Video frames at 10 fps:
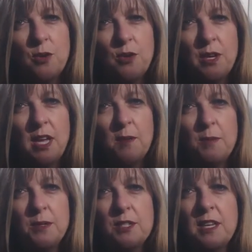work and
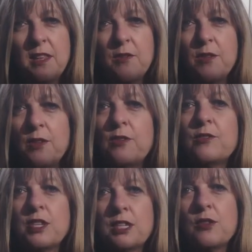put together a new
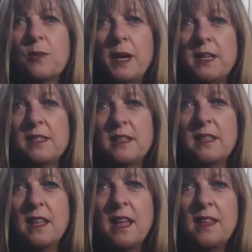jigsaw puzzle